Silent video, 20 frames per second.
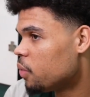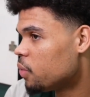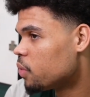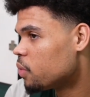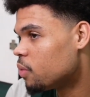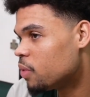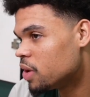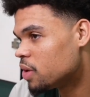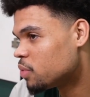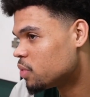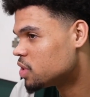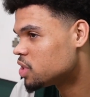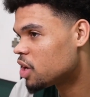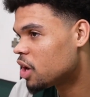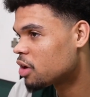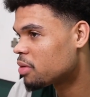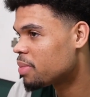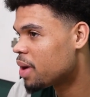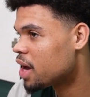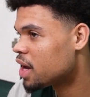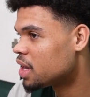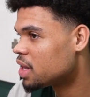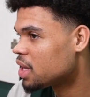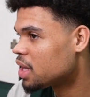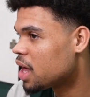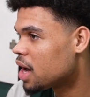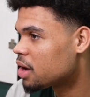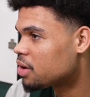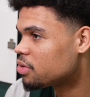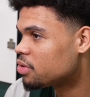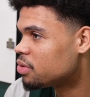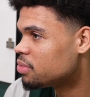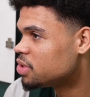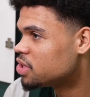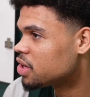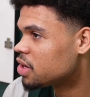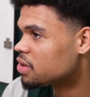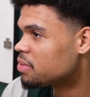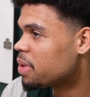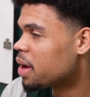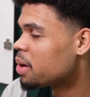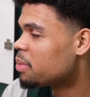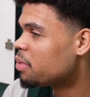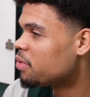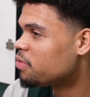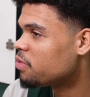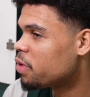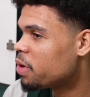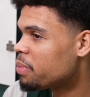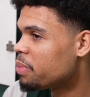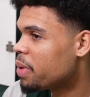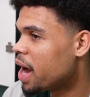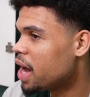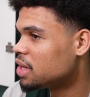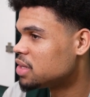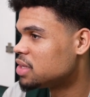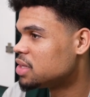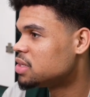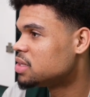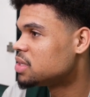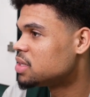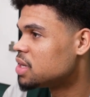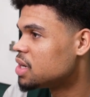We talked about it in the locker room. We talked about it before practice.